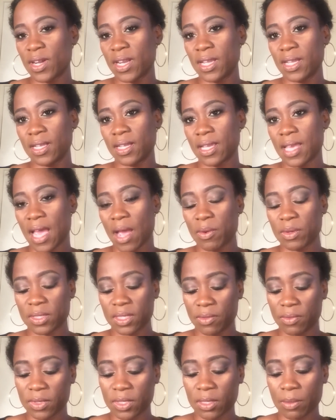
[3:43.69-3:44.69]
and the guy was
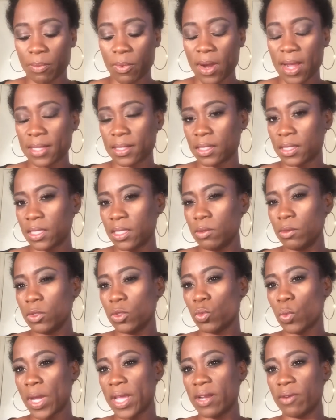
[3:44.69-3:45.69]
even surprised, because he
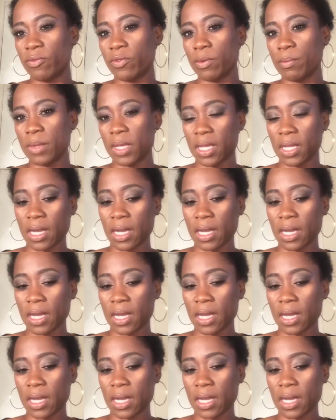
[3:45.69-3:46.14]
was waiting for me,